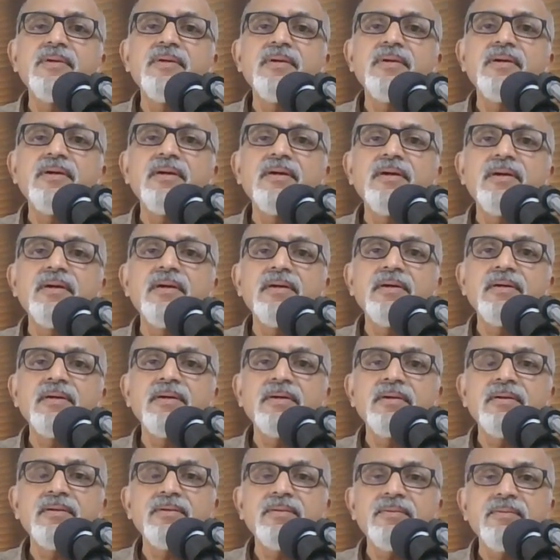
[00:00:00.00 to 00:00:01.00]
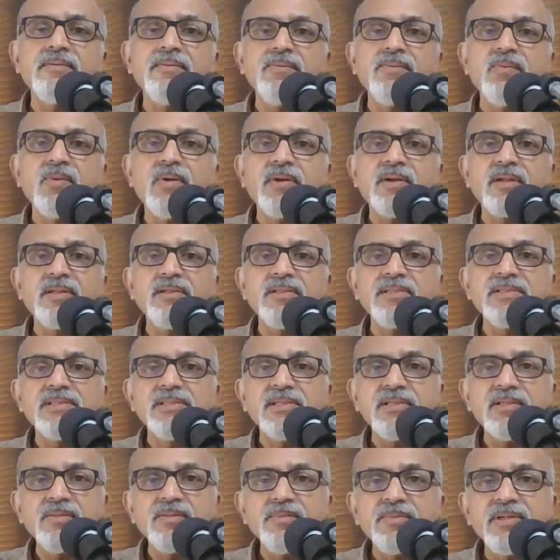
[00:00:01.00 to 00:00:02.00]
What are the
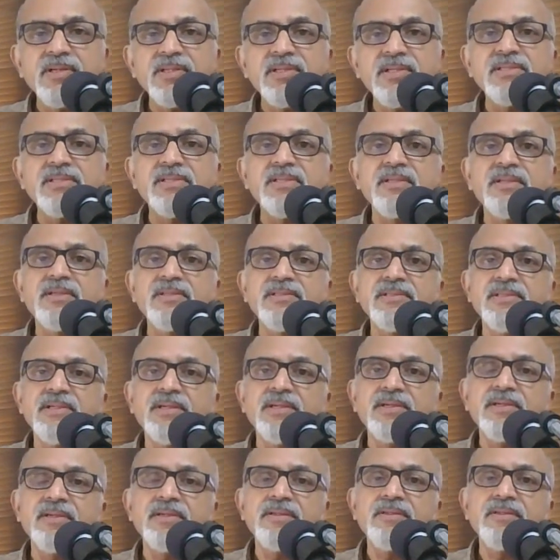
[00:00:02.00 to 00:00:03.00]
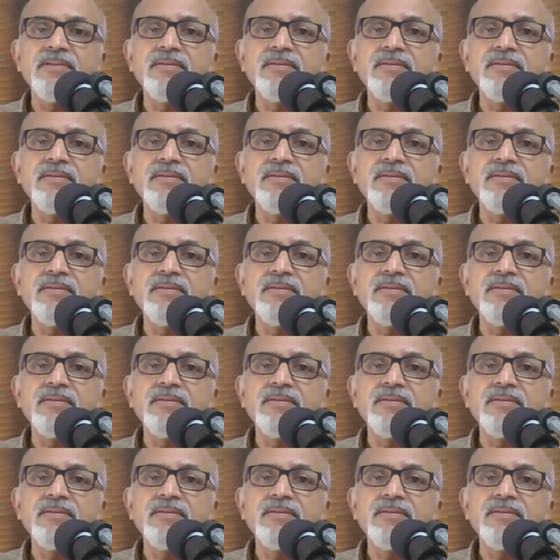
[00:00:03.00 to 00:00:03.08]
ceremonies in agile?